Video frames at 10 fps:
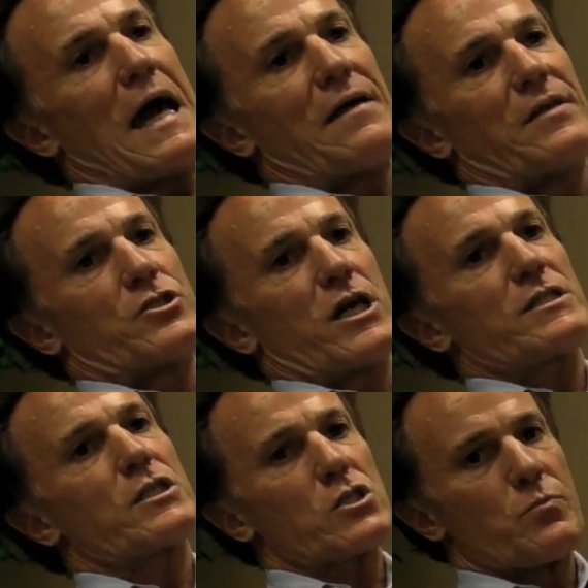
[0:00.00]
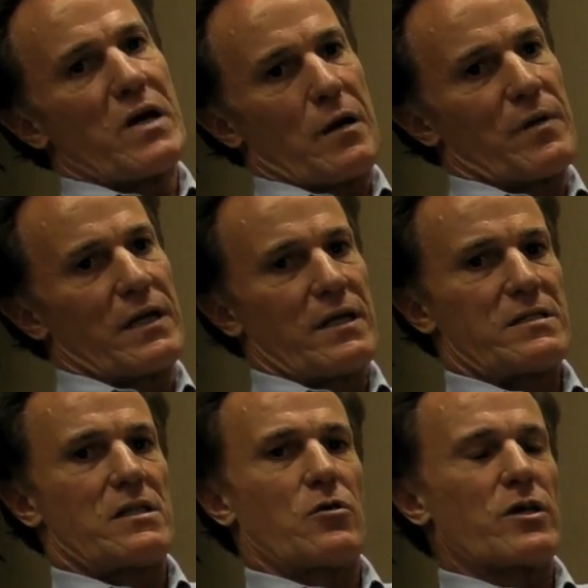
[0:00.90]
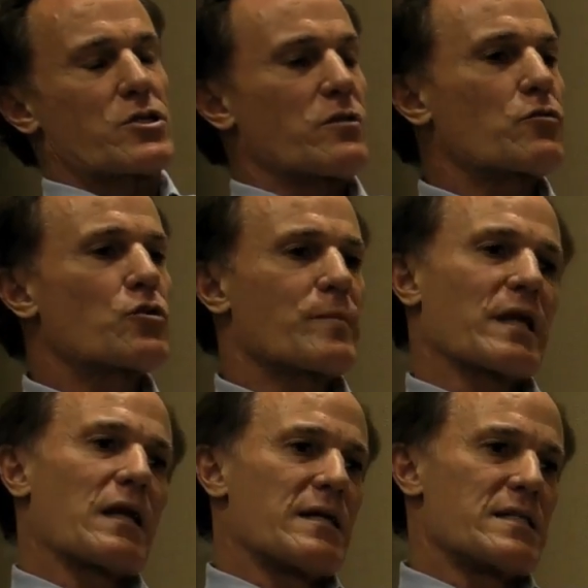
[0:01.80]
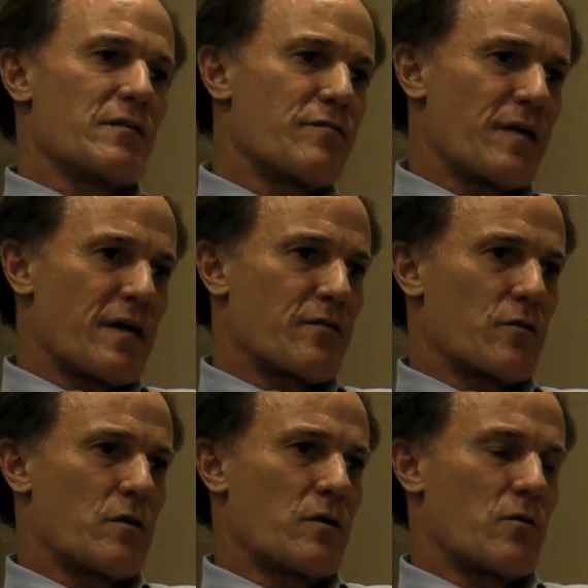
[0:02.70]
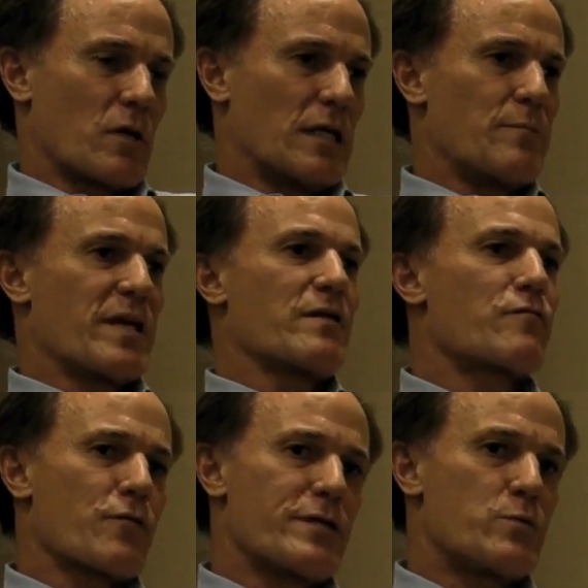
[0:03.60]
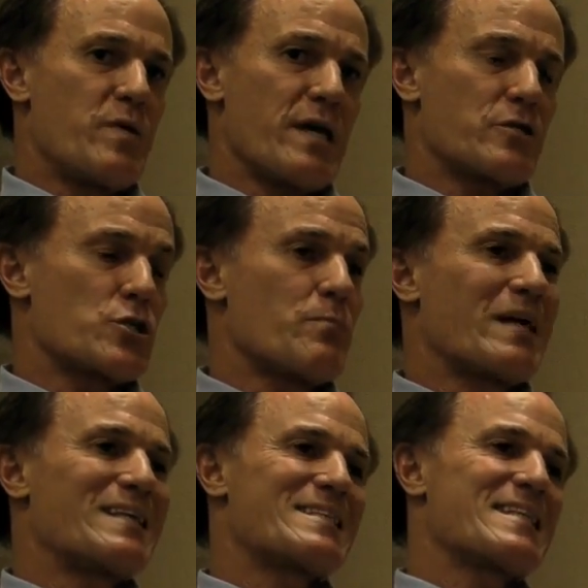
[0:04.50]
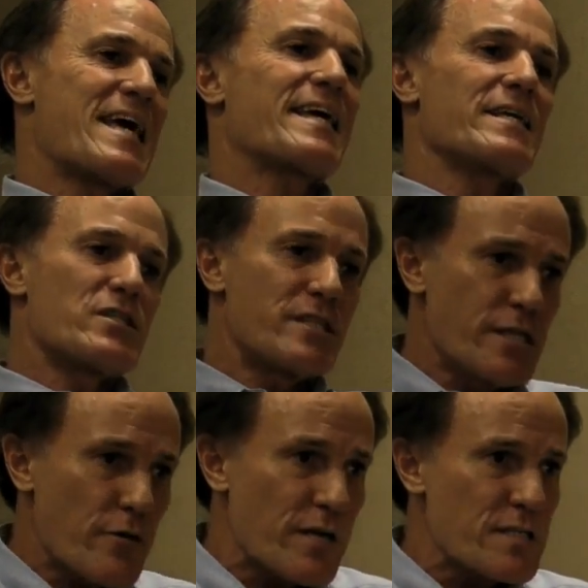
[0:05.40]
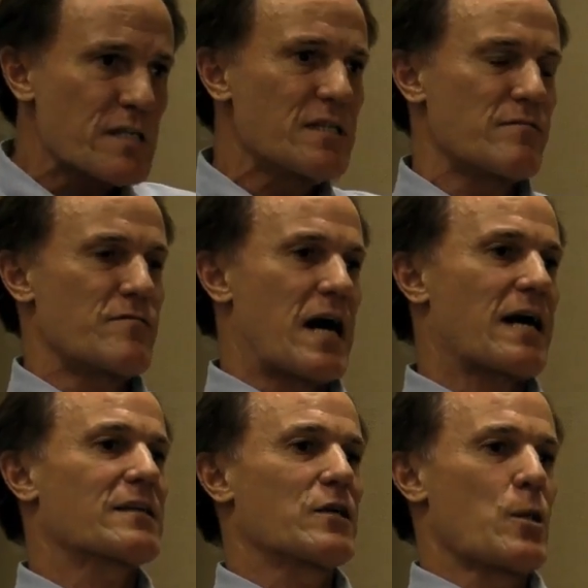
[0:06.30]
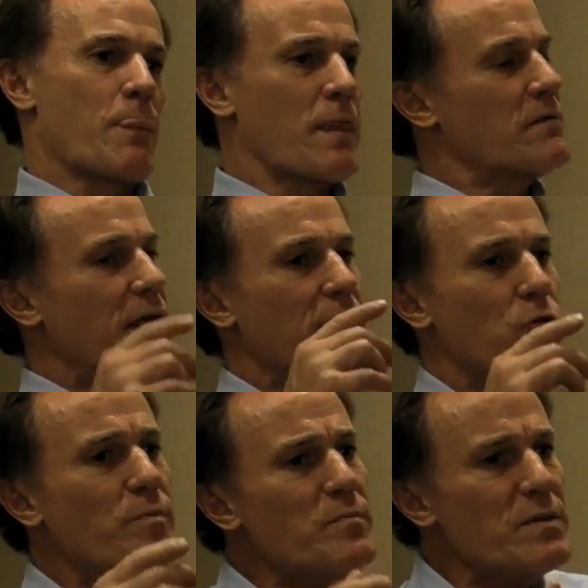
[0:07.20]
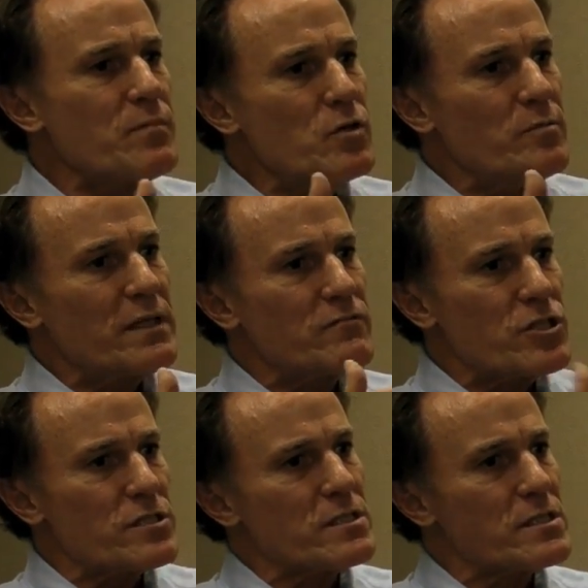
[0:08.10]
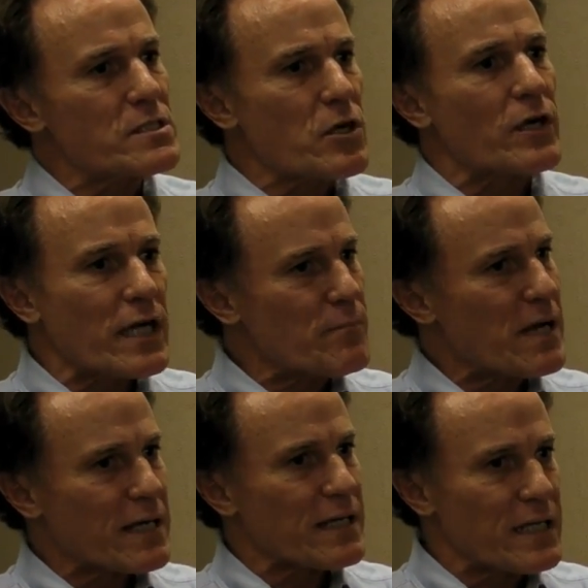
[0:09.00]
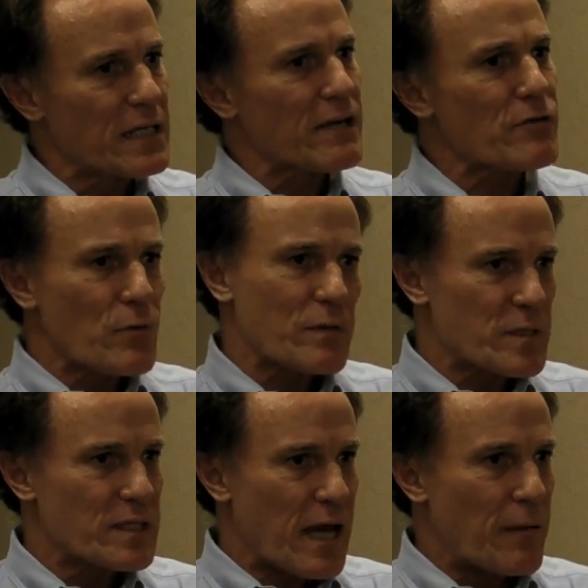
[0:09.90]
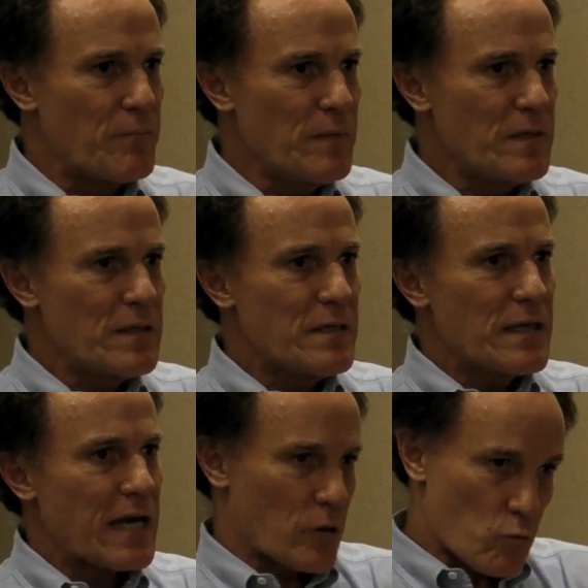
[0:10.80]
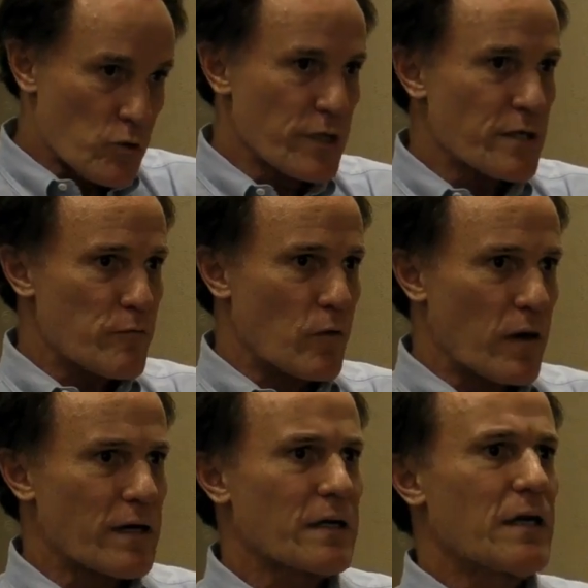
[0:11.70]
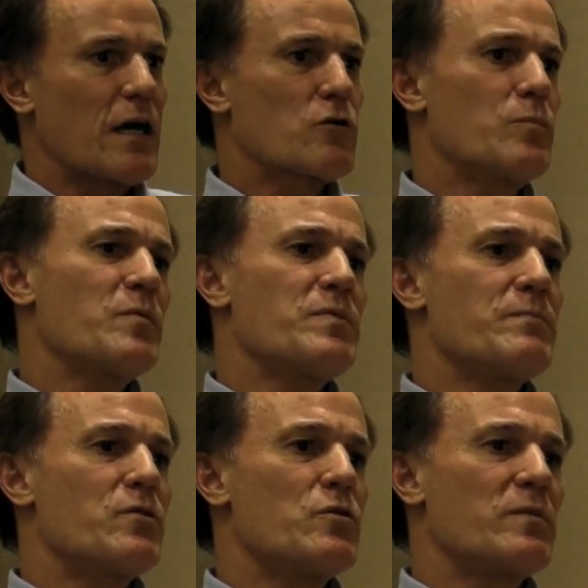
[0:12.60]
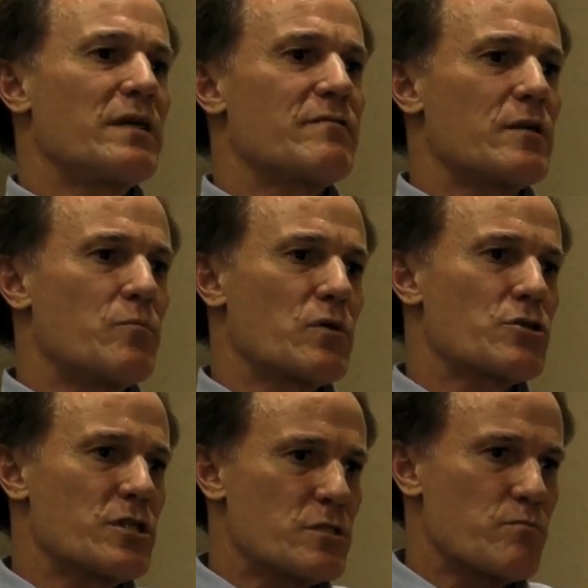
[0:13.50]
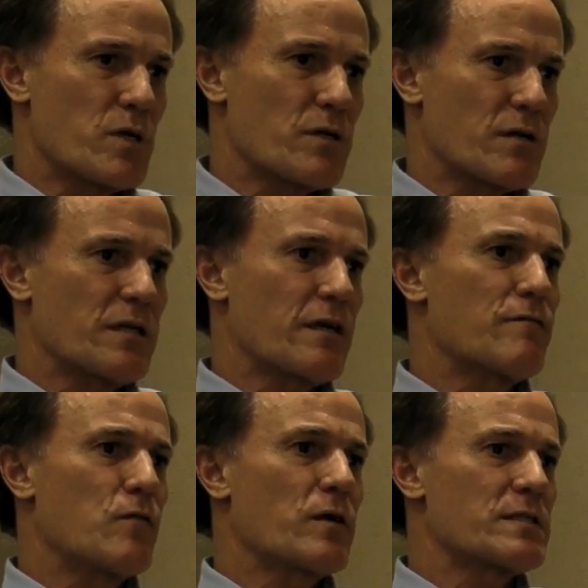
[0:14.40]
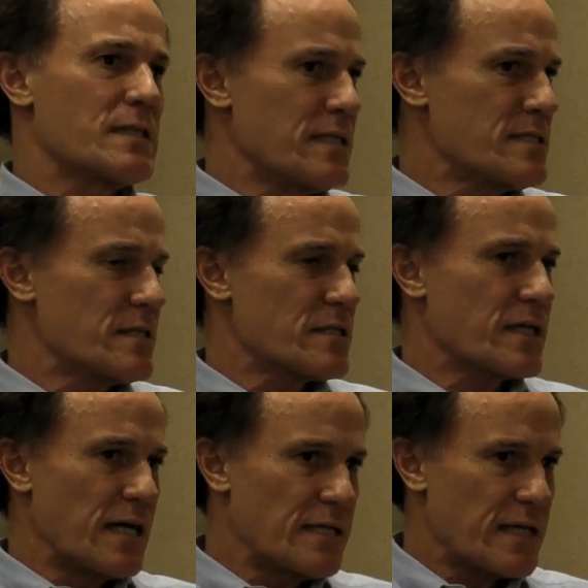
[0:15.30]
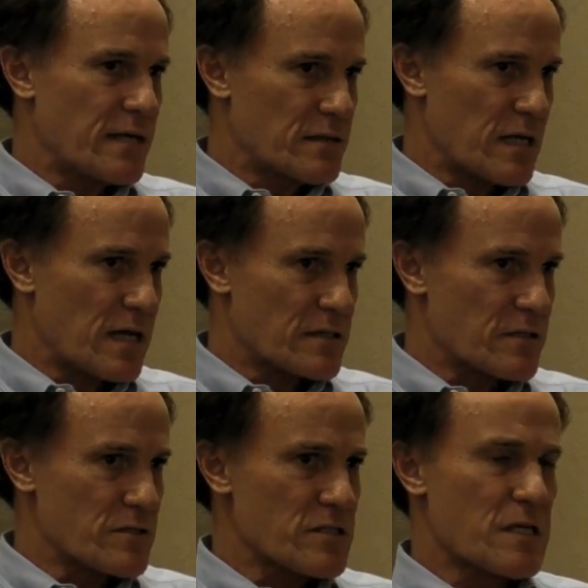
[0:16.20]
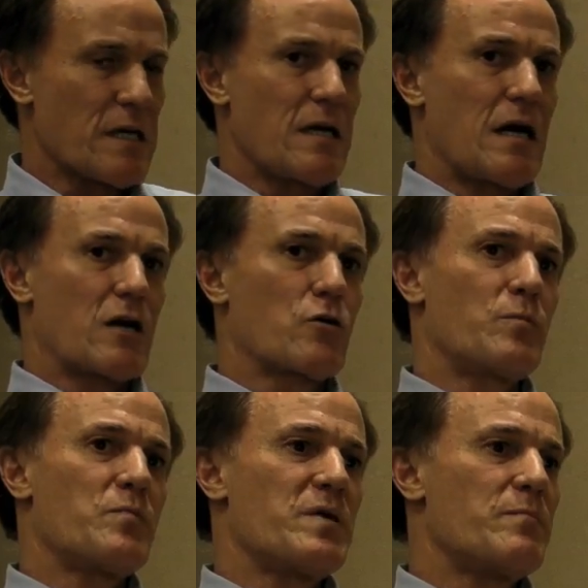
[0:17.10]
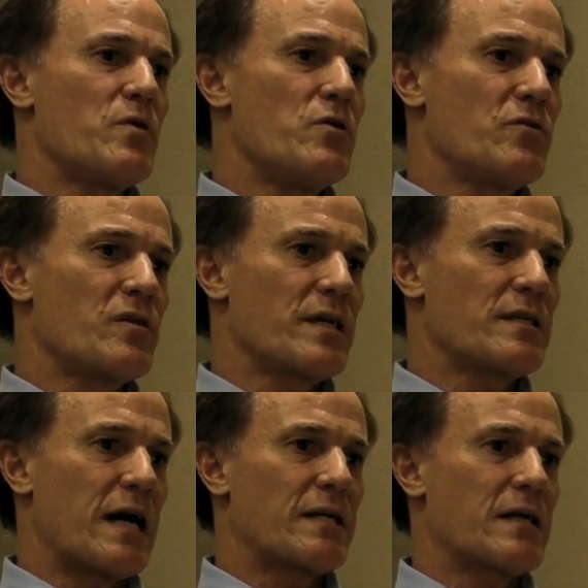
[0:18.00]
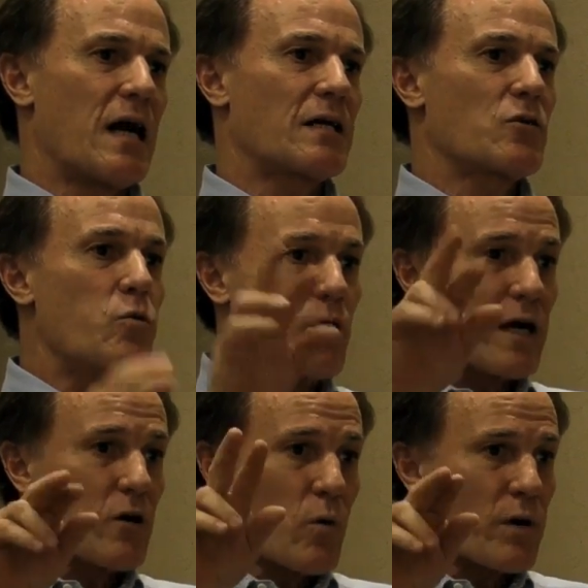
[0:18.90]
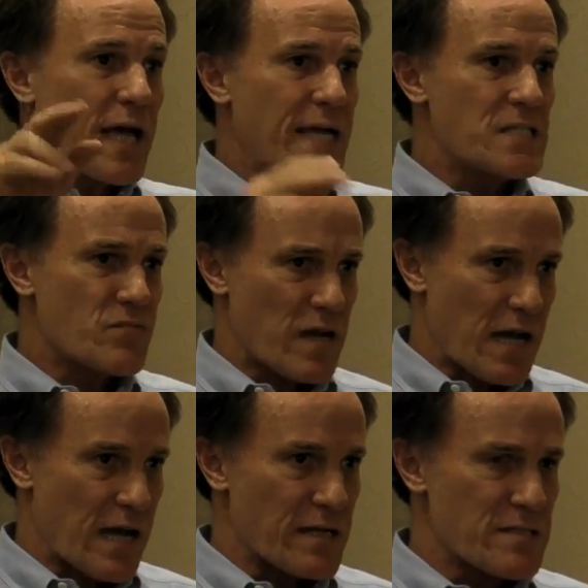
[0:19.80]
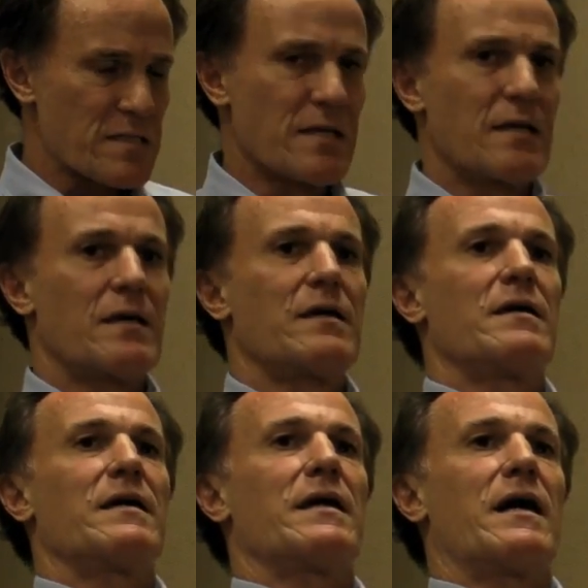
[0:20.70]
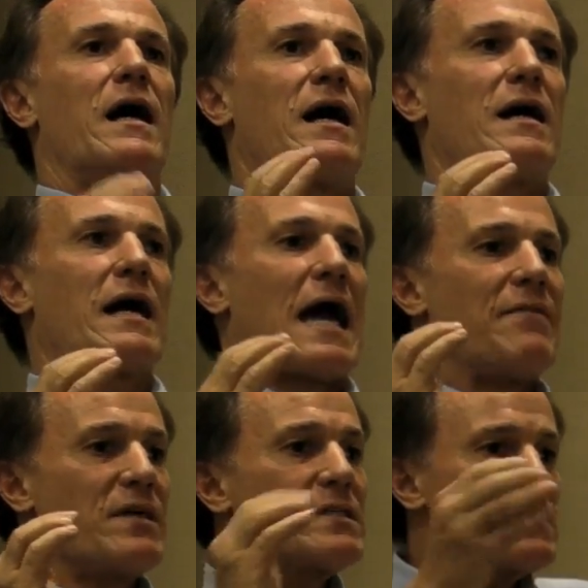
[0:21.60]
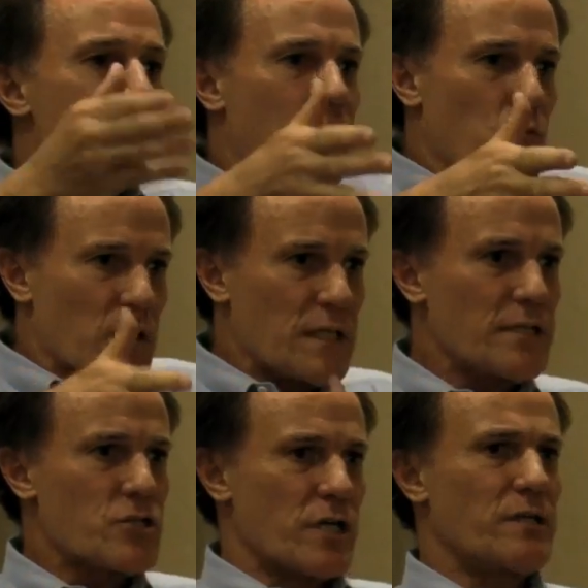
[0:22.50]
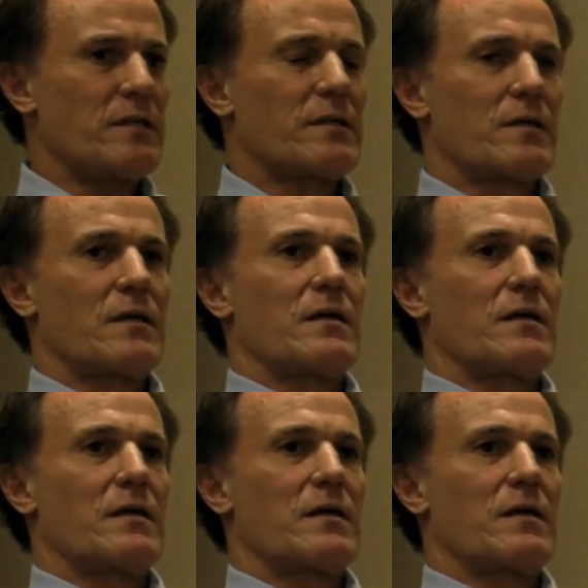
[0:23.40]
and the Justice Department, it isn't a question of criminalizing faith or limiting free speech, but it's taking seriously the fact that a group of people who believe Jesus is going to come back and kill everyone but them, and are rooting for it, a group of people who believe that abortion is murder and therefore it's licit to gun down doctors, a group of people who think that God, quote unquote, hates fags, and this is their religion.